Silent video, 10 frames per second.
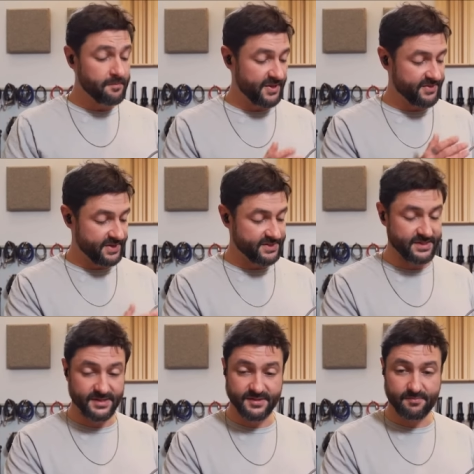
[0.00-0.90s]
But this
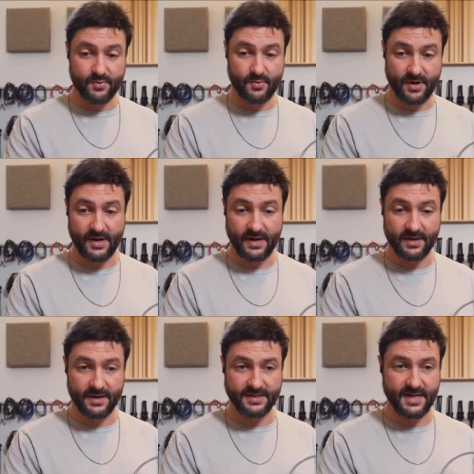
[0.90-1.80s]
is pre,
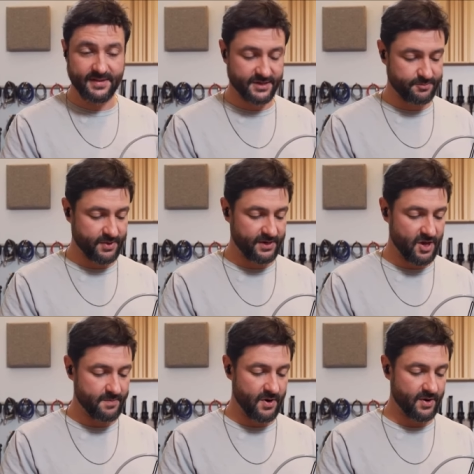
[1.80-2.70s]
it's not that it's pre
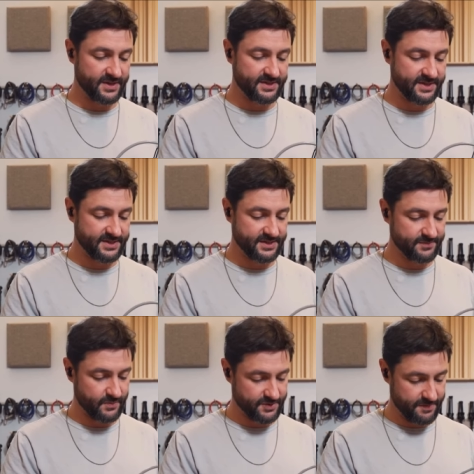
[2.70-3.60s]
Lomo, it's this
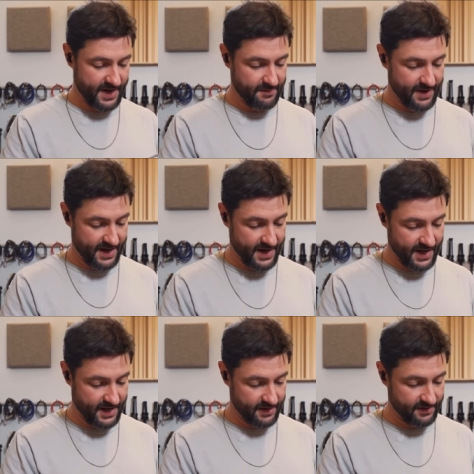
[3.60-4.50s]
is was made by
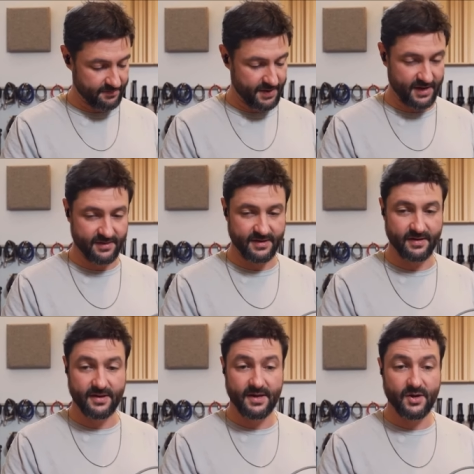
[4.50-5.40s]
hand by
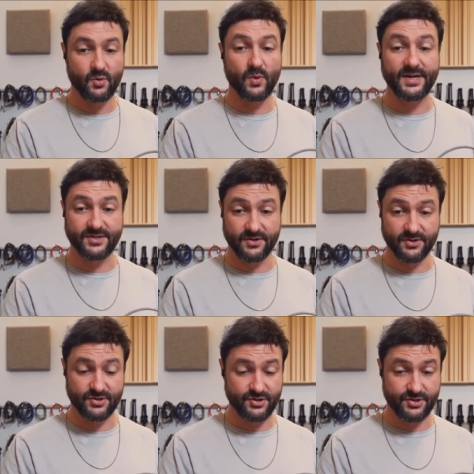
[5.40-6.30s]
the
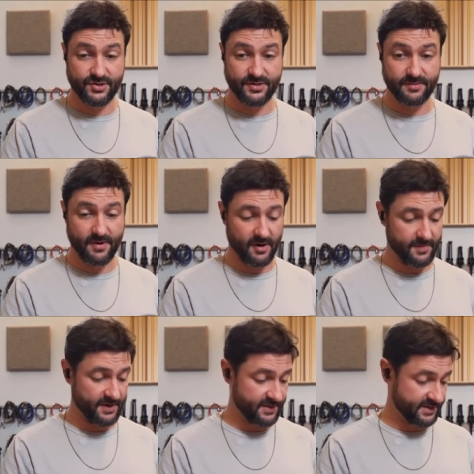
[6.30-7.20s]
research department.